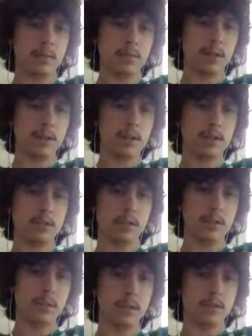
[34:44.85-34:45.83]
by all
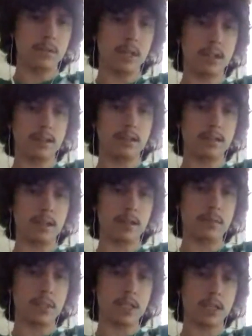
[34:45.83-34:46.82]
going to it at the
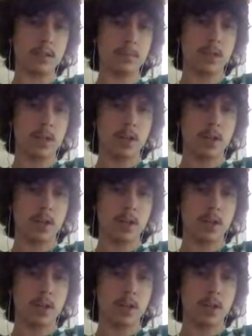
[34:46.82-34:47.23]
same time.